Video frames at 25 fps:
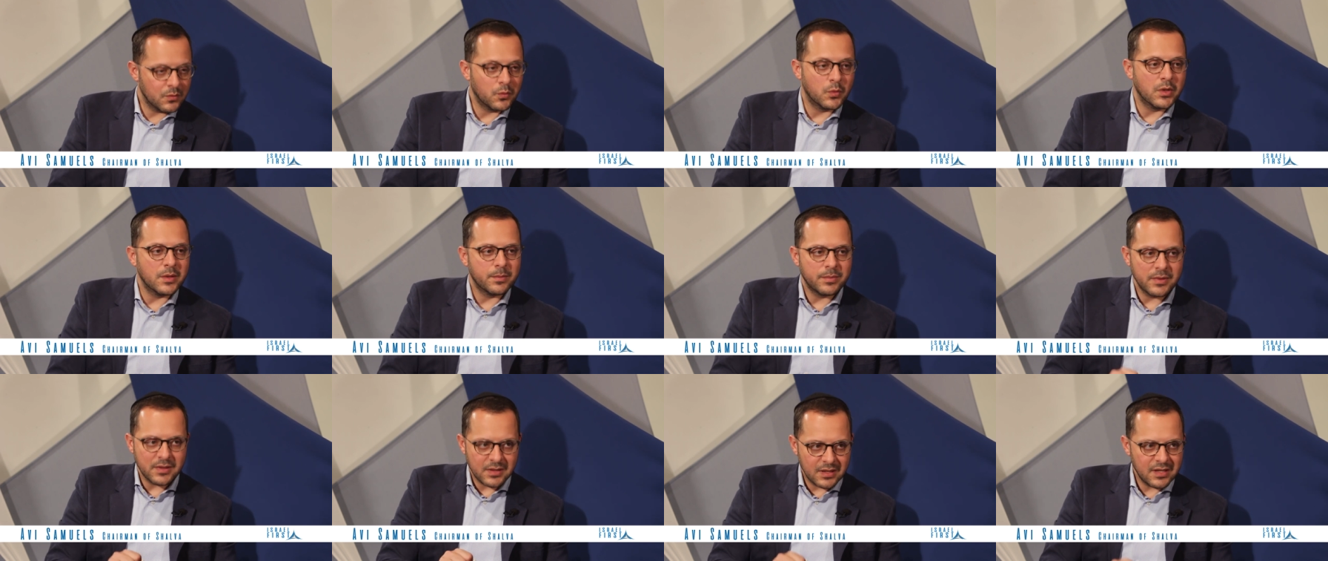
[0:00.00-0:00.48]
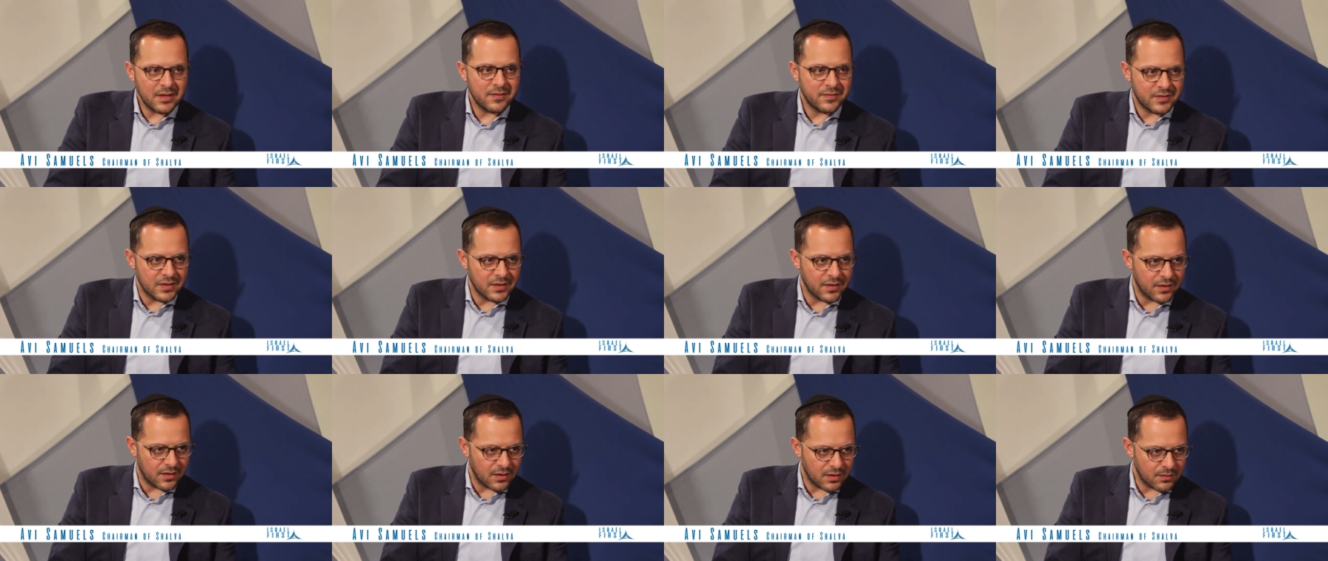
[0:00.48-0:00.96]
We
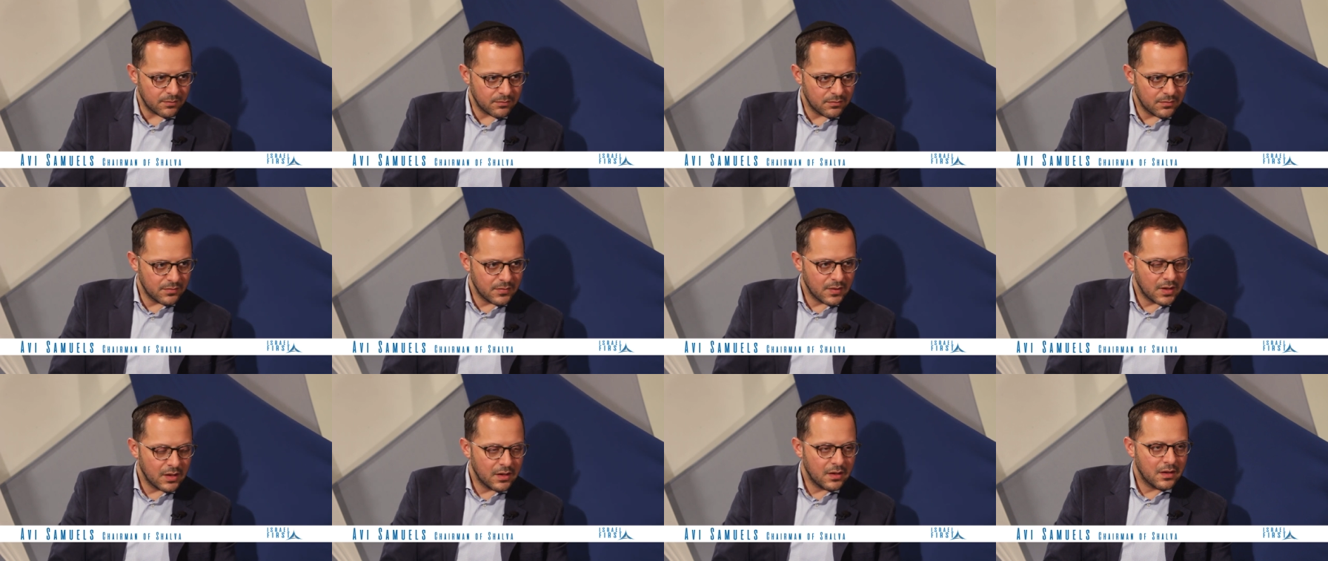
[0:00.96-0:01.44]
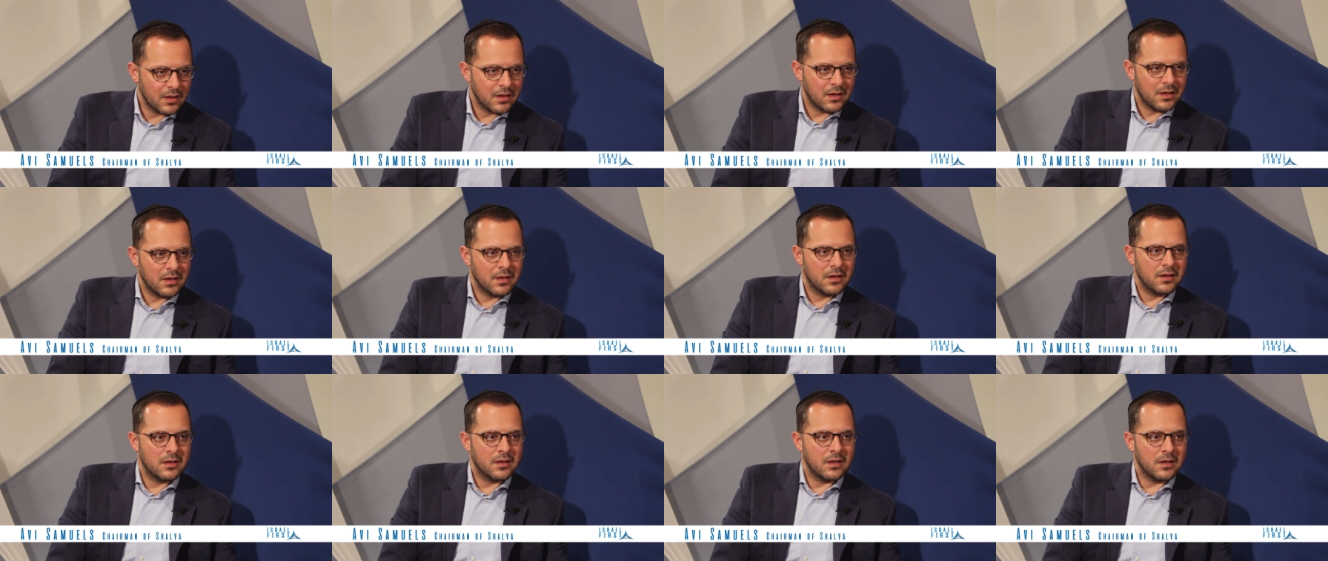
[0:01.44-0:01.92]
believed in them,
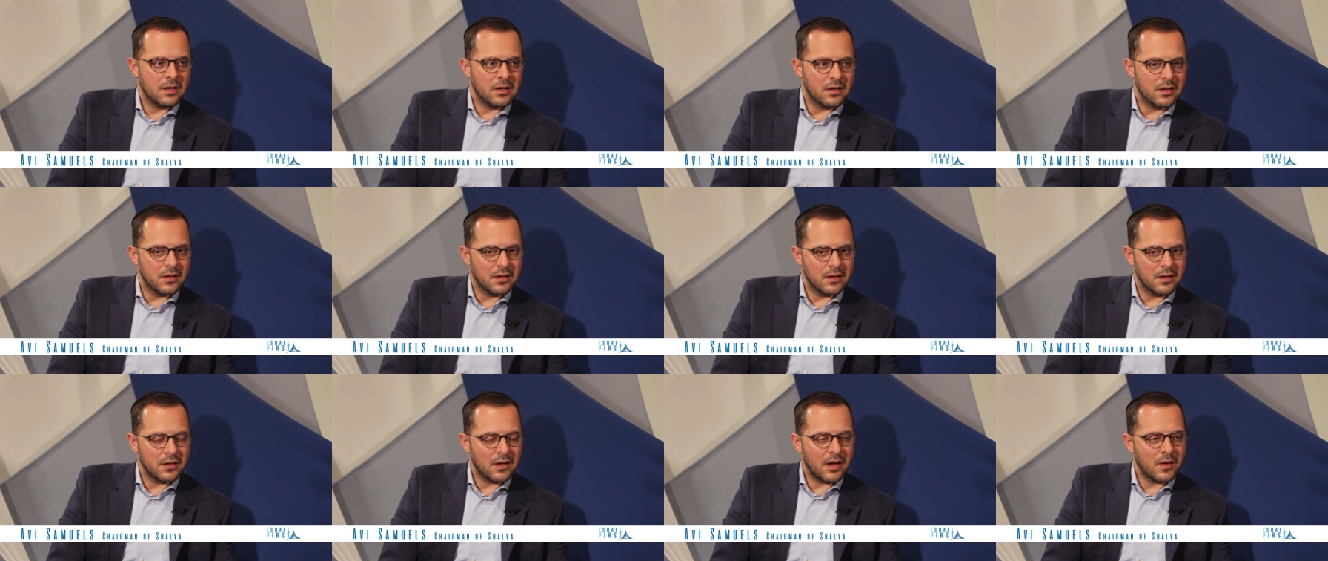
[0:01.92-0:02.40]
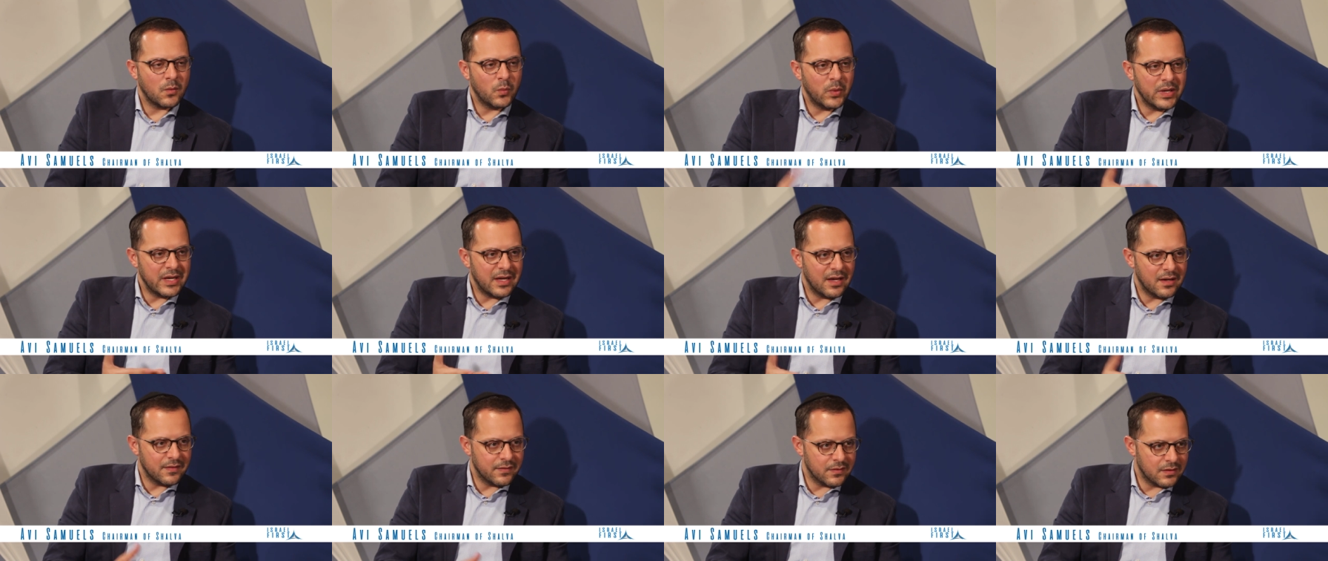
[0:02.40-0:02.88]
uh, and
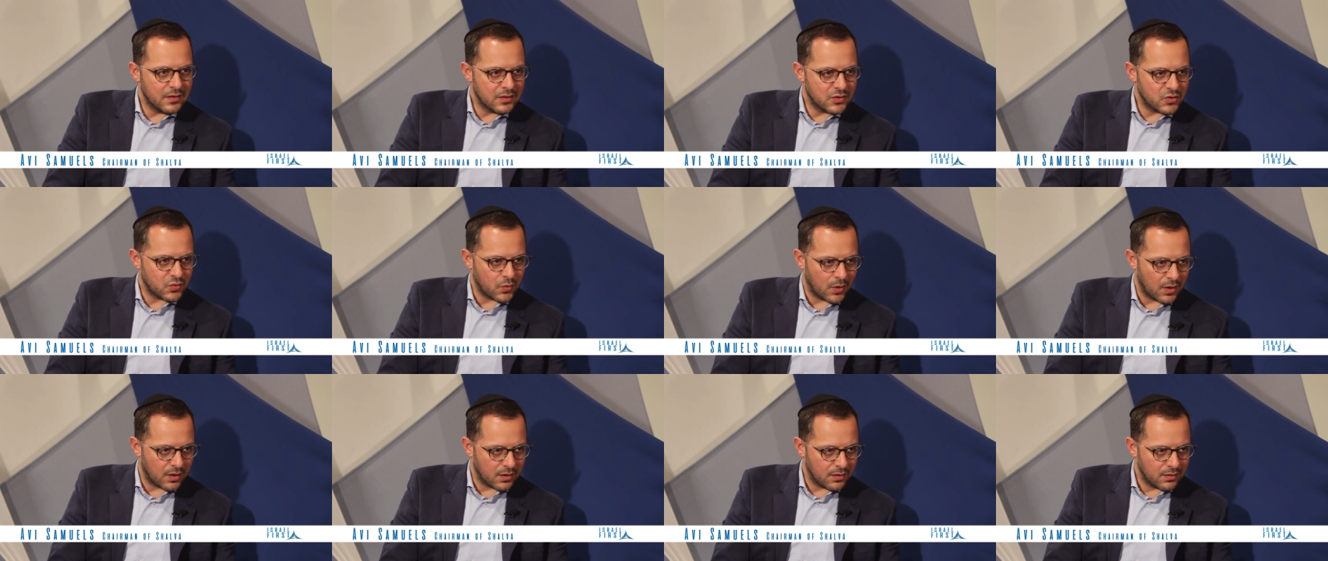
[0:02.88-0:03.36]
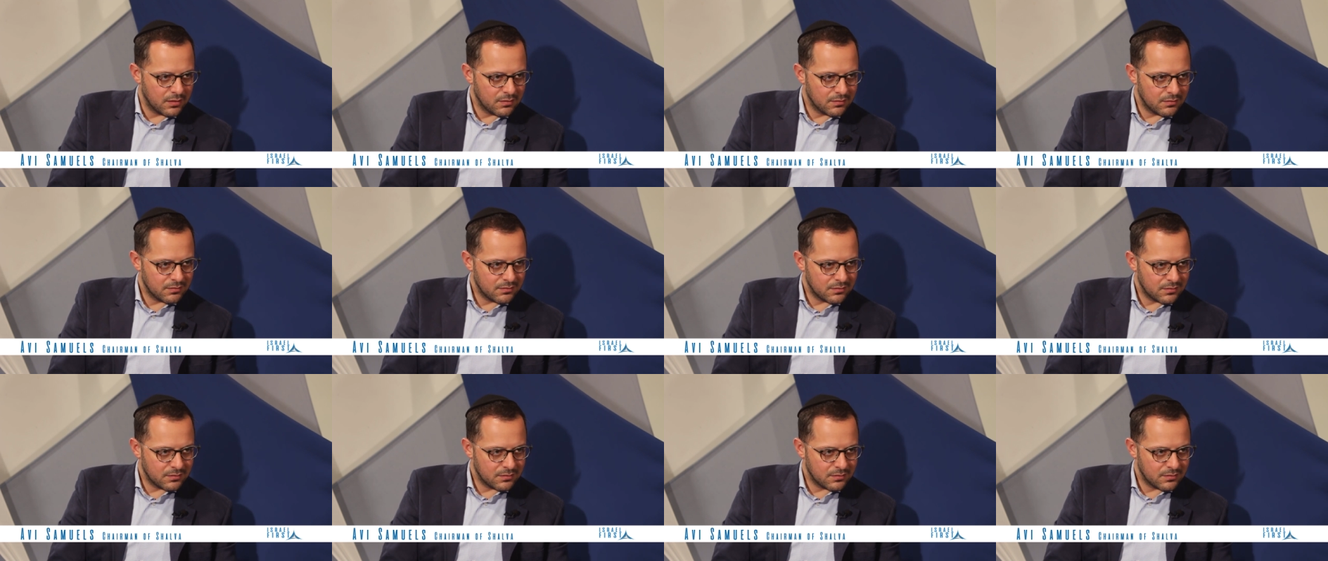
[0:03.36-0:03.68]
we gave it a try.